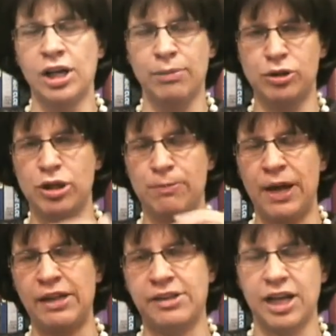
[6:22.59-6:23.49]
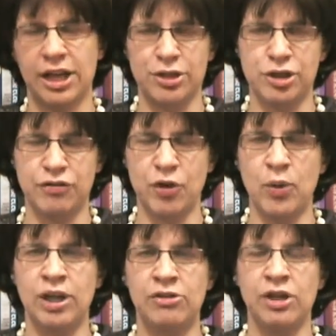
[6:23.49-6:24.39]
between Pesach and
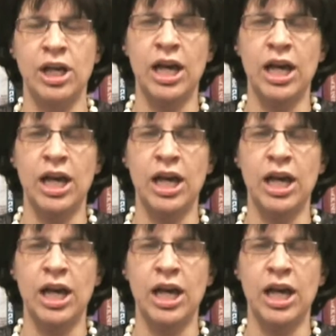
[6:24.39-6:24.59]
Shavuot,